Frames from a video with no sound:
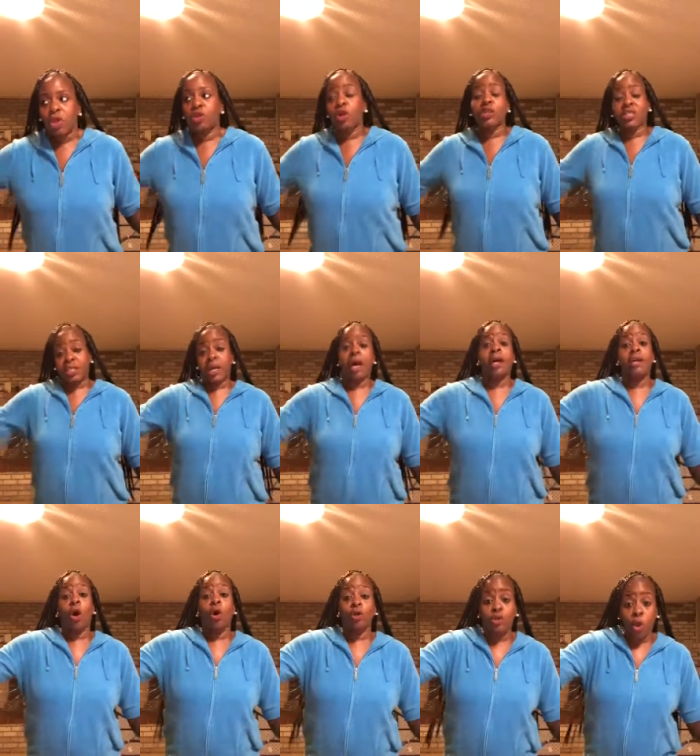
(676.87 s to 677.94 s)
your son
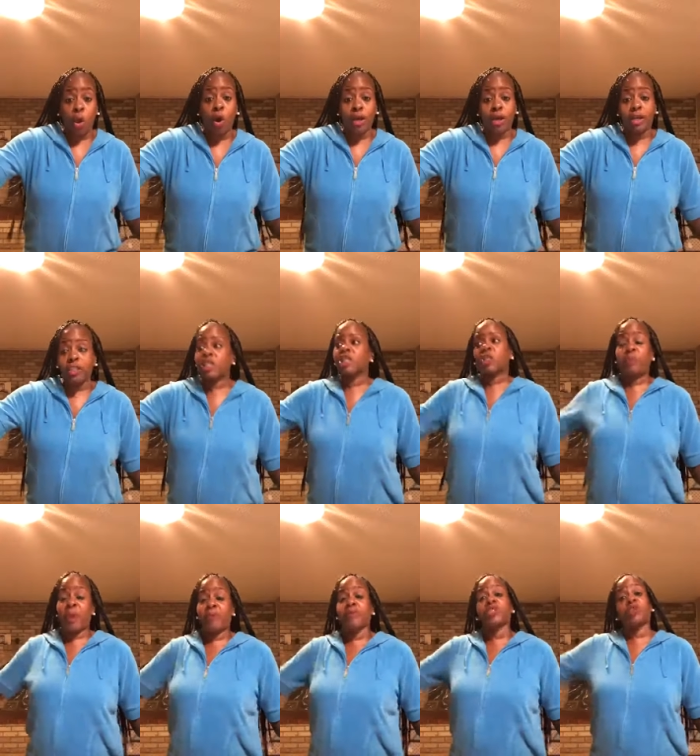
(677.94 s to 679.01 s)
or daughter's
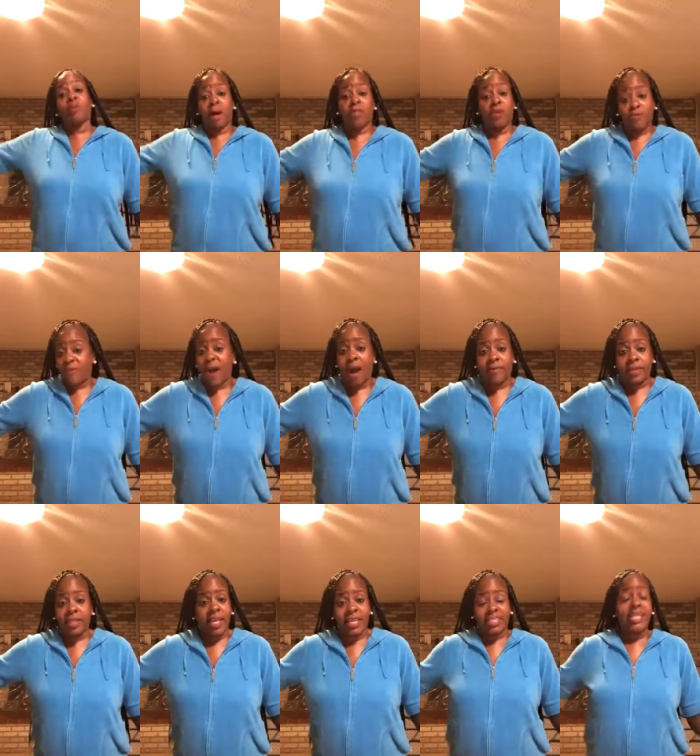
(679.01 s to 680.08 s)
spiritual mother or
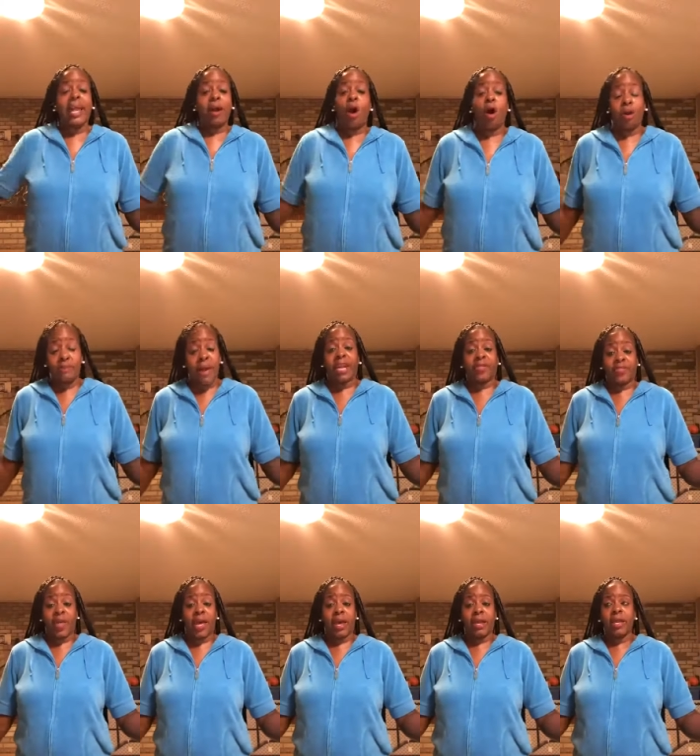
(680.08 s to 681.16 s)
father. It's not an automatic
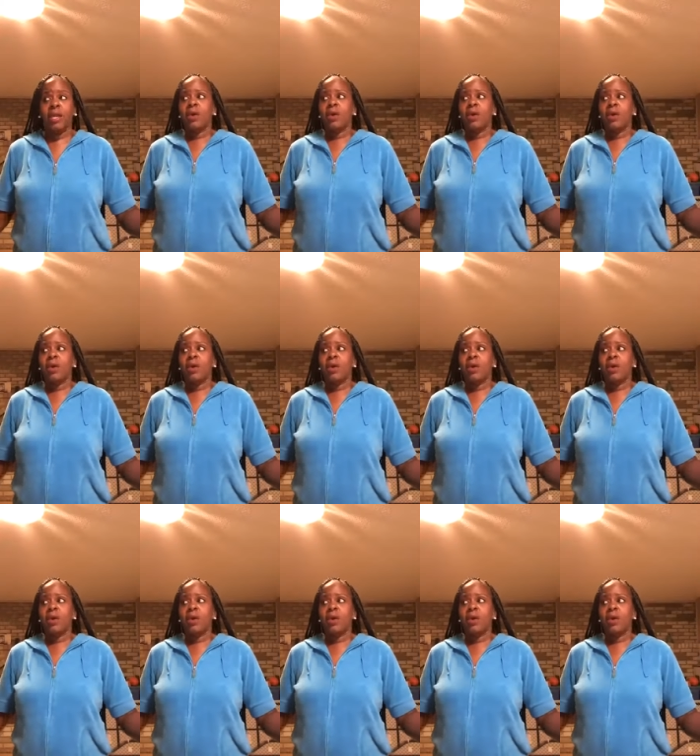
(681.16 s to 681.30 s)
thing.